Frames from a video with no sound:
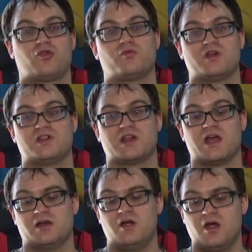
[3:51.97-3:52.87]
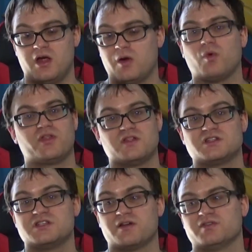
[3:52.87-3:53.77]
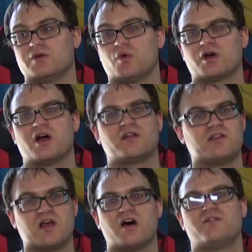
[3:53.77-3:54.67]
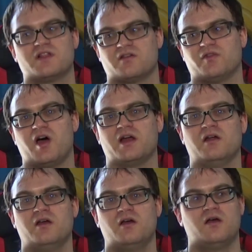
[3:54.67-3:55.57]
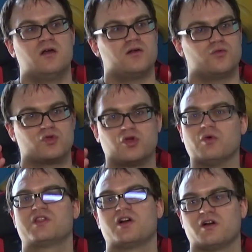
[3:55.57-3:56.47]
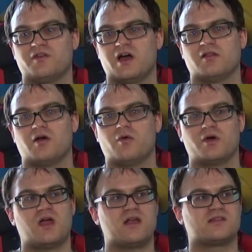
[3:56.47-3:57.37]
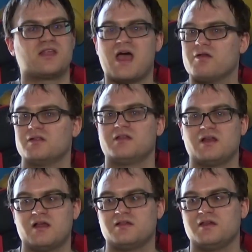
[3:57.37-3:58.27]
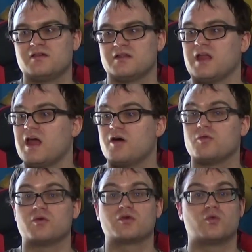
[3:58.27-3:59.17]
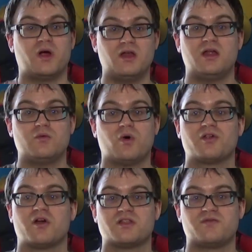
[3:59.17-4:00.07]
to re-sign. And one thing they should definitely work on is the offensive line. Tua Tagovailoa, as talented as he is and how great he was on the